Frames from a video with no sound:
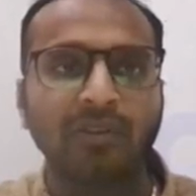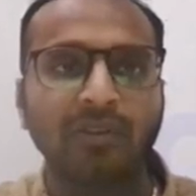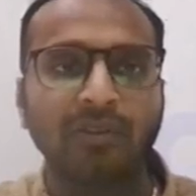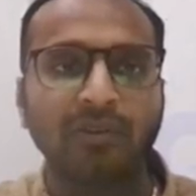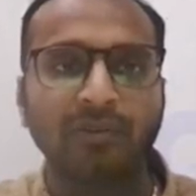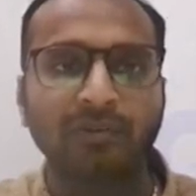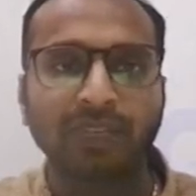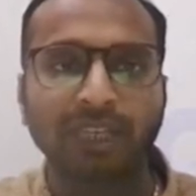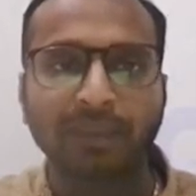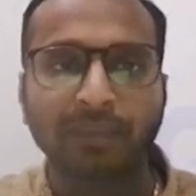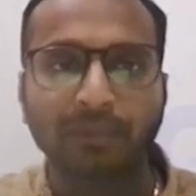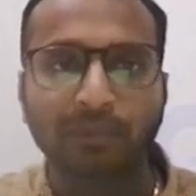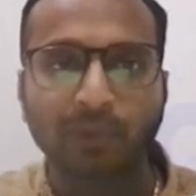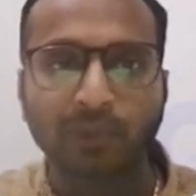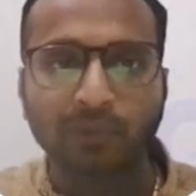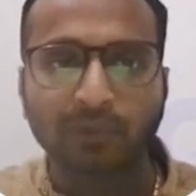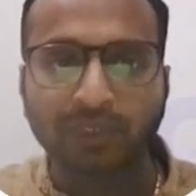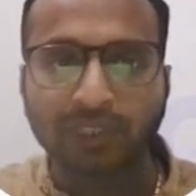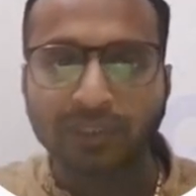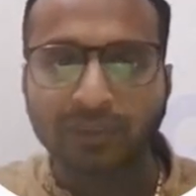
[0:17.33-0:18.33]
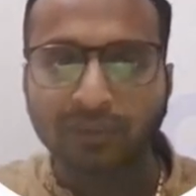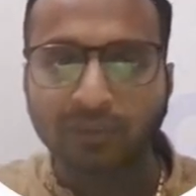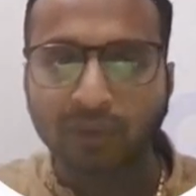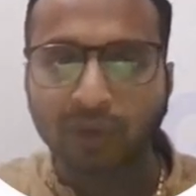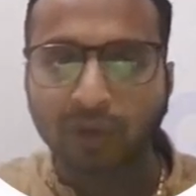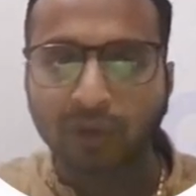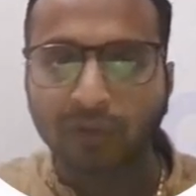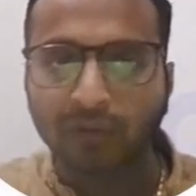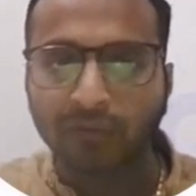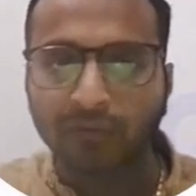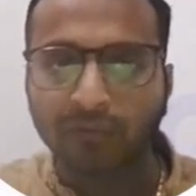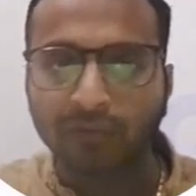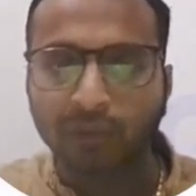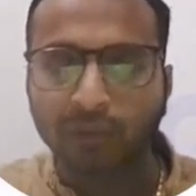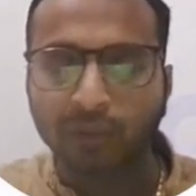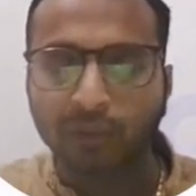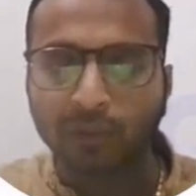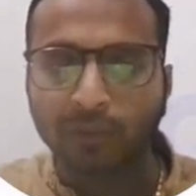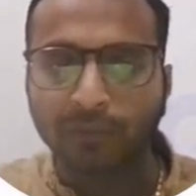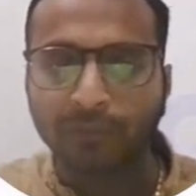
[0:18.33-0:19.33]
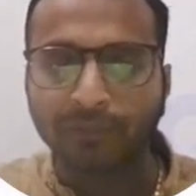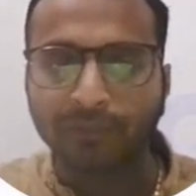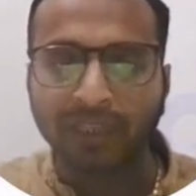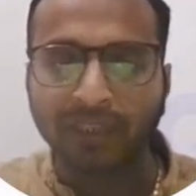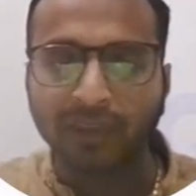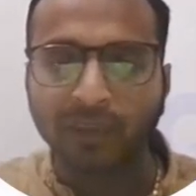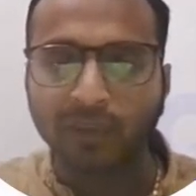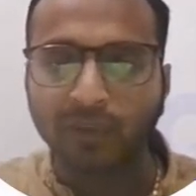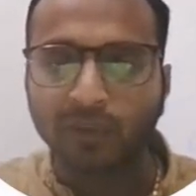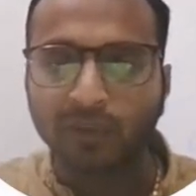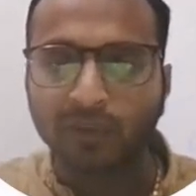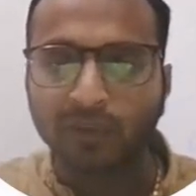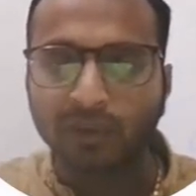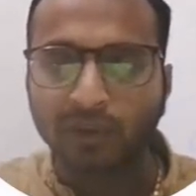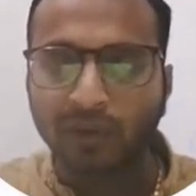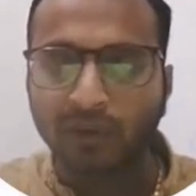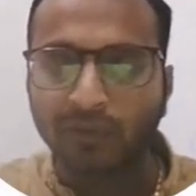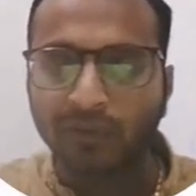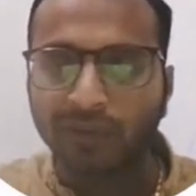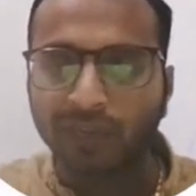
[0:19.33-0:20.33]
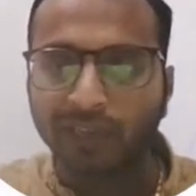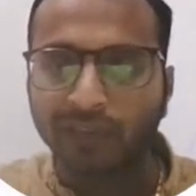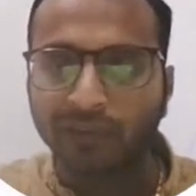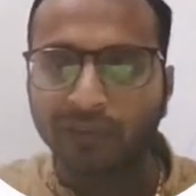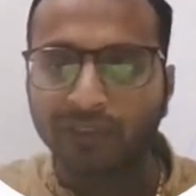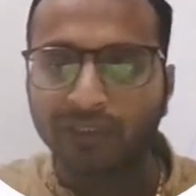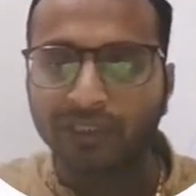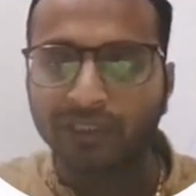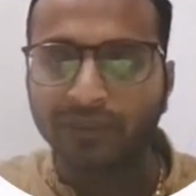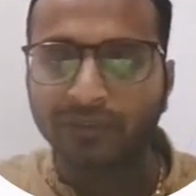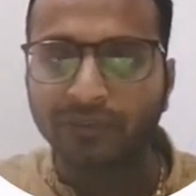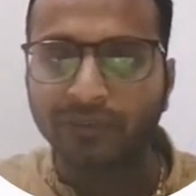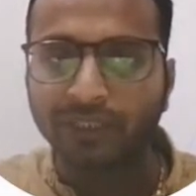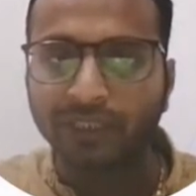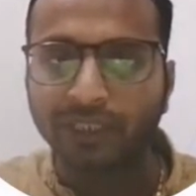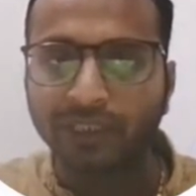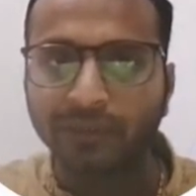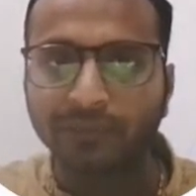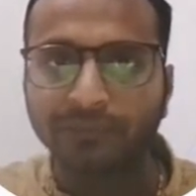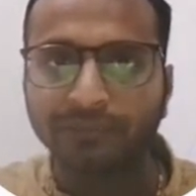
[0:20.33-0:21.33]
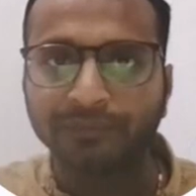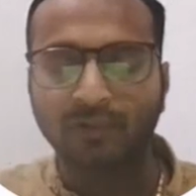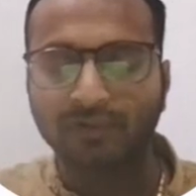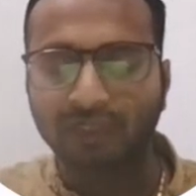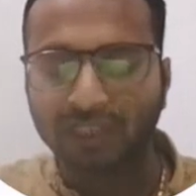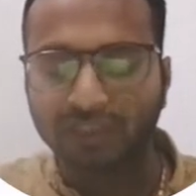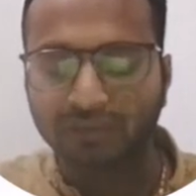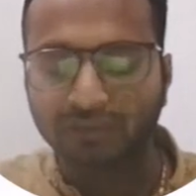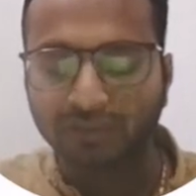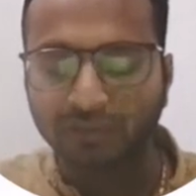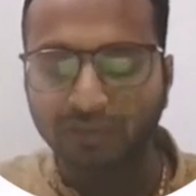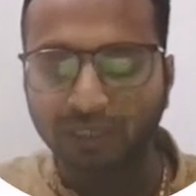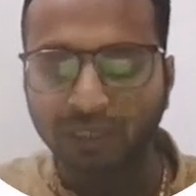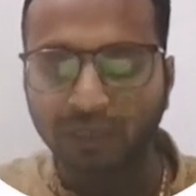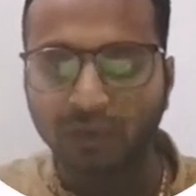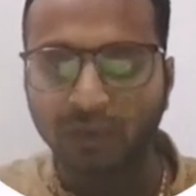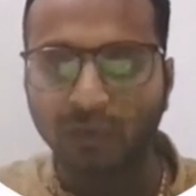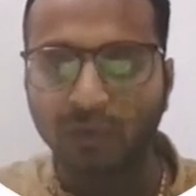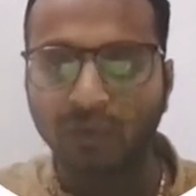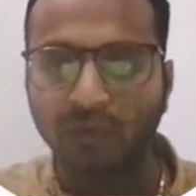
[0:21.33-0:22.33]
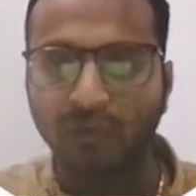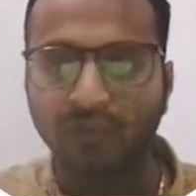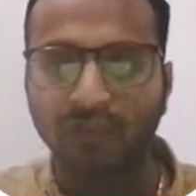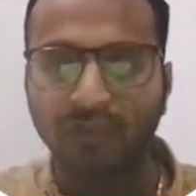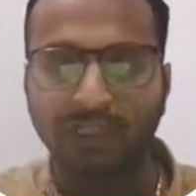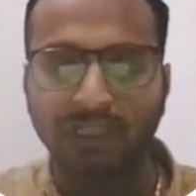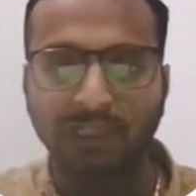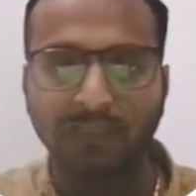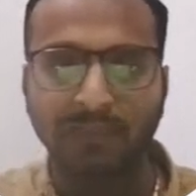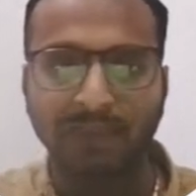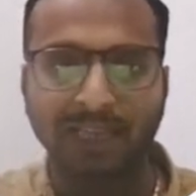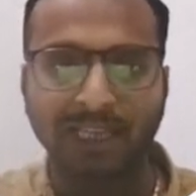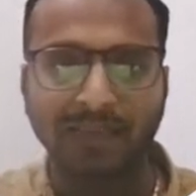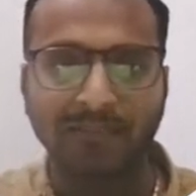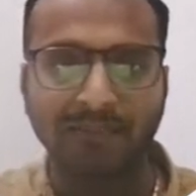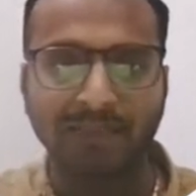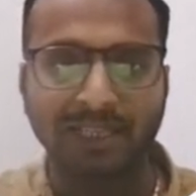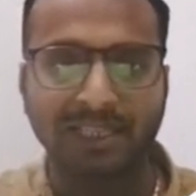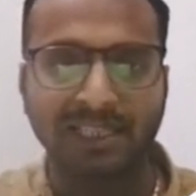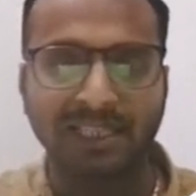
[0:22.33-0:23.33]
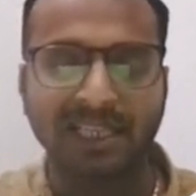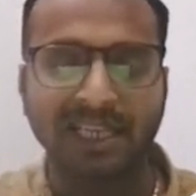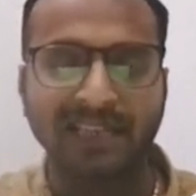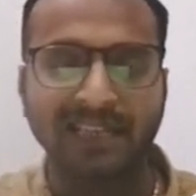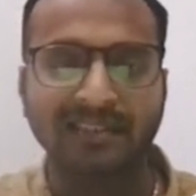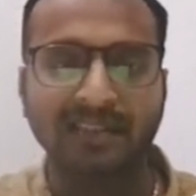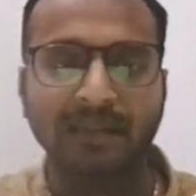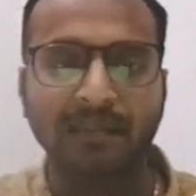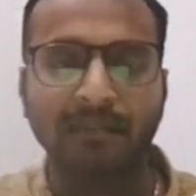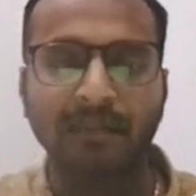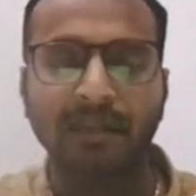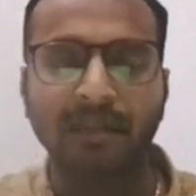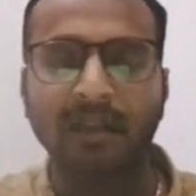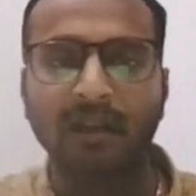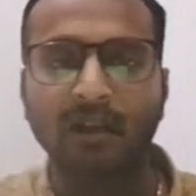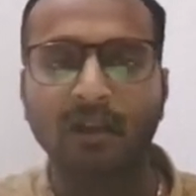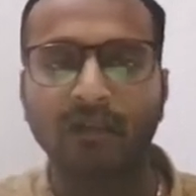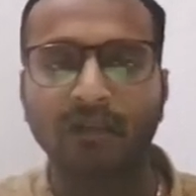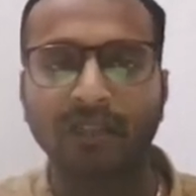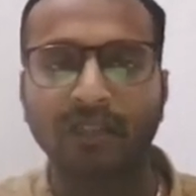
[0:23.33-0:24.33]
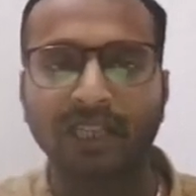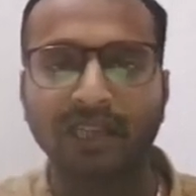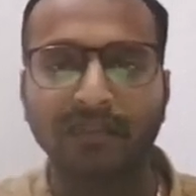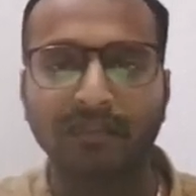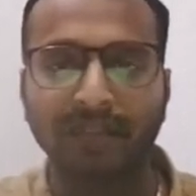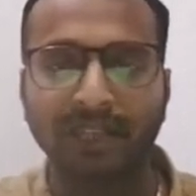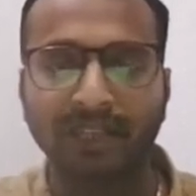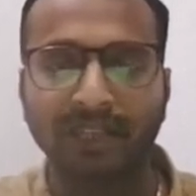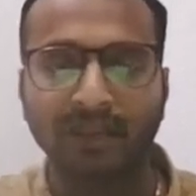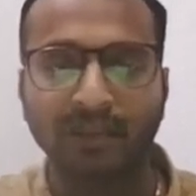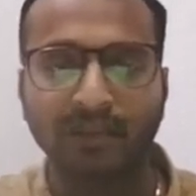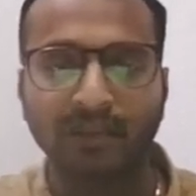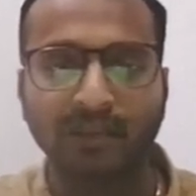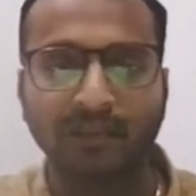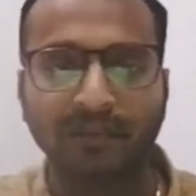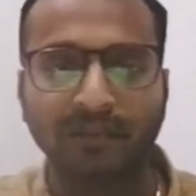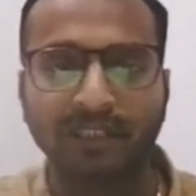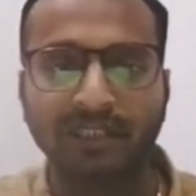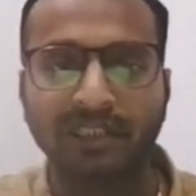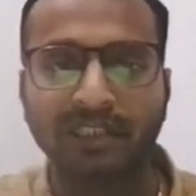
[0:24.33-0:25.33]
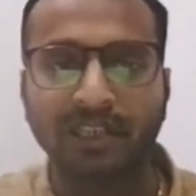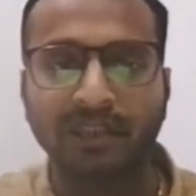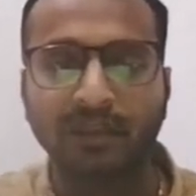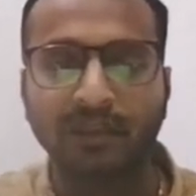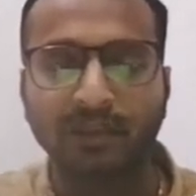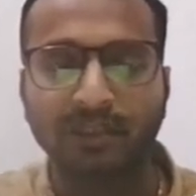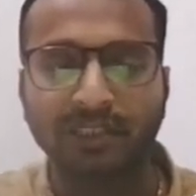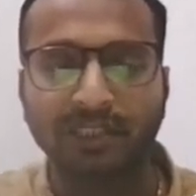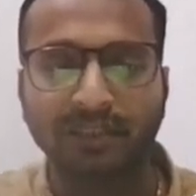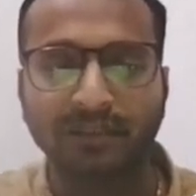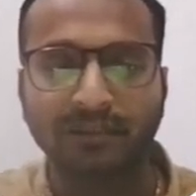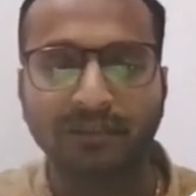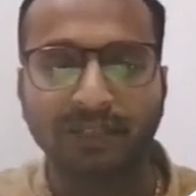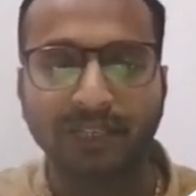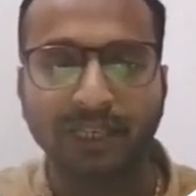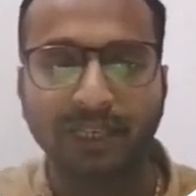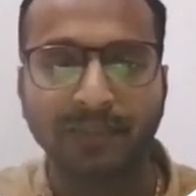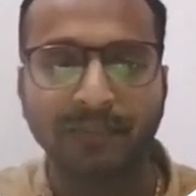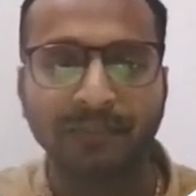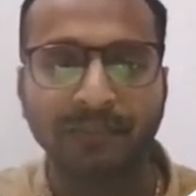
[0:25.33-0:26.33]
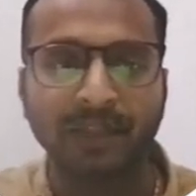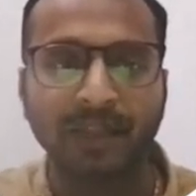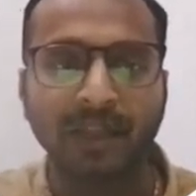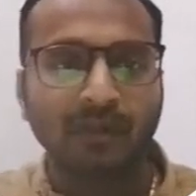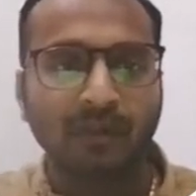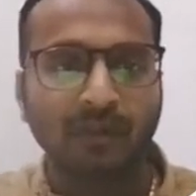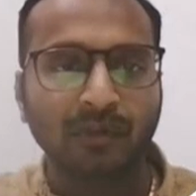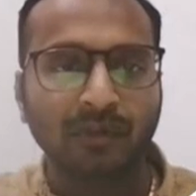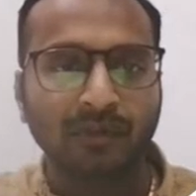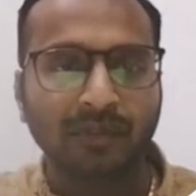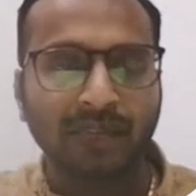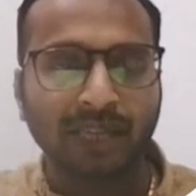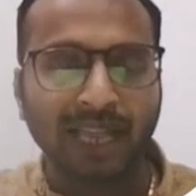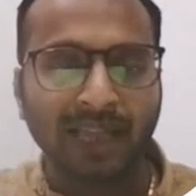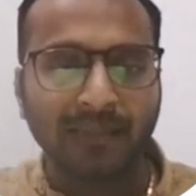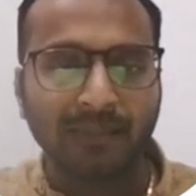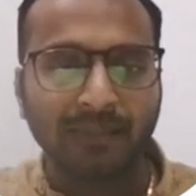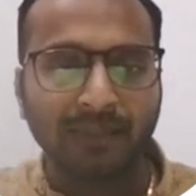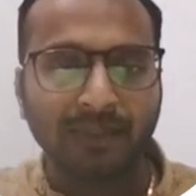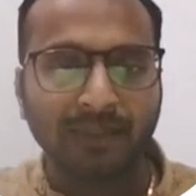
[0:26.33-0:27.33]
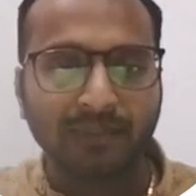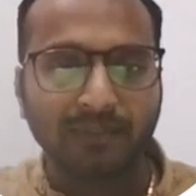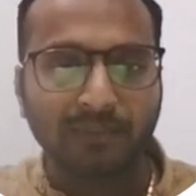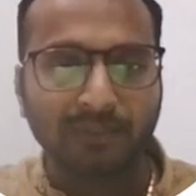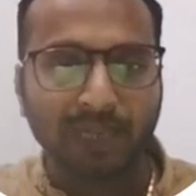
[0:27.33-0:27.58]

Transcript: So we will improve this form to make use of calculation field. So first we will look with a very basic example how we can make use of this calculation field. So we will have the